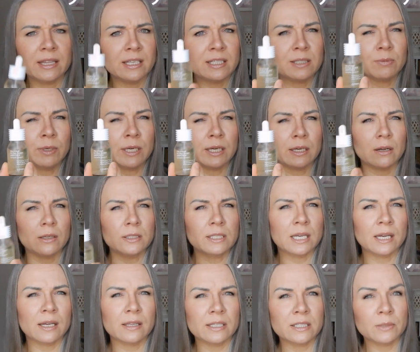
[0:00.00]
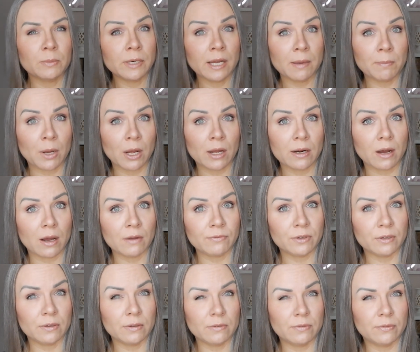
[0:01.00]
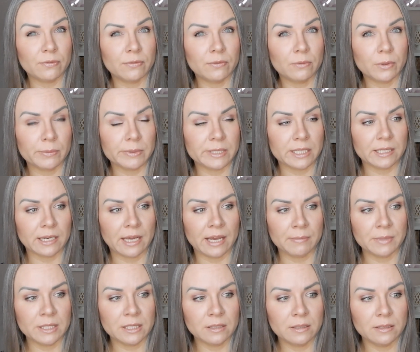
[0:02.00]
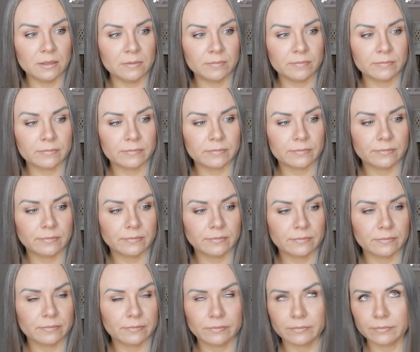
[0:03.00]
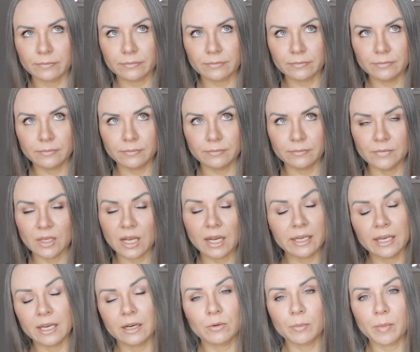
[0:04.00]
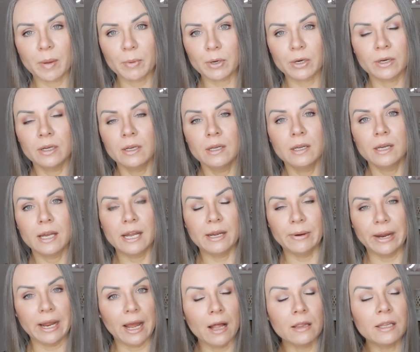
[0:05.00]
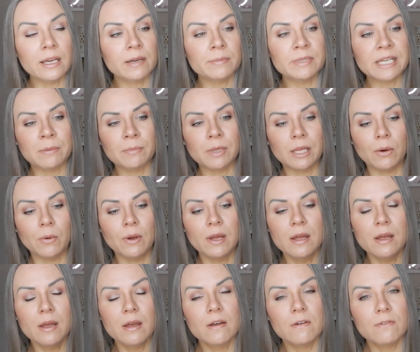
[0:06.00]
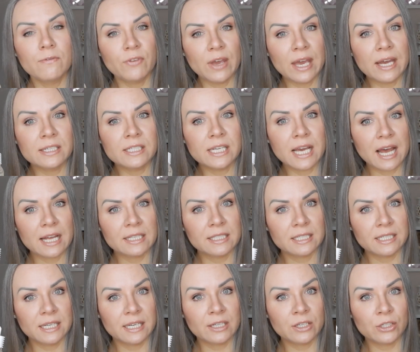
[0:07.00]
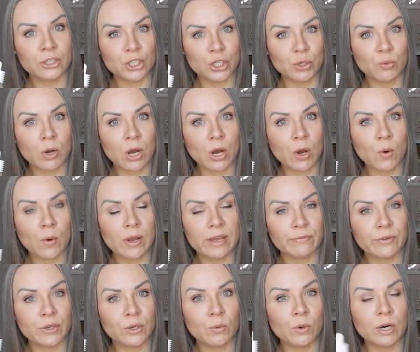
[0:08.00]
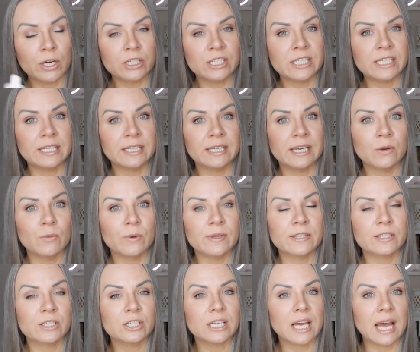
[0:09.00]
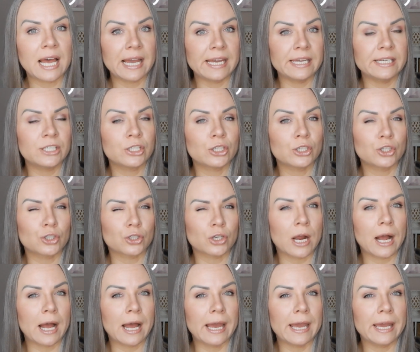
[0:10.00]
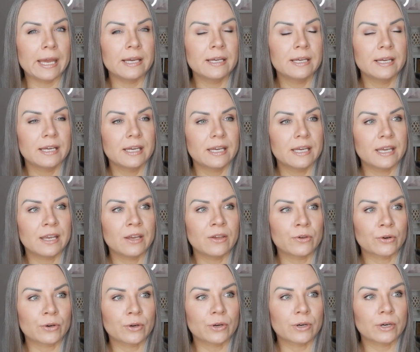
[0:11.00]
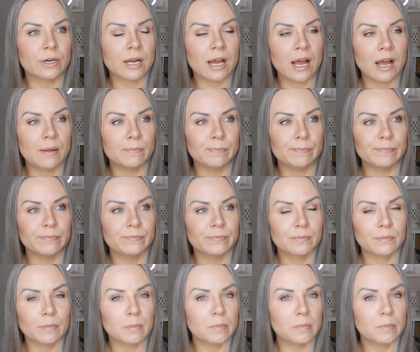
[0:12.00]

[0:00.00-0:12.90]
get this one at Ulta. This one I bought off of, what was it, Amazon? I can't remember. Anyway, I'll link them down below. Fantastic duo if you are dealing with tight, dry, either um,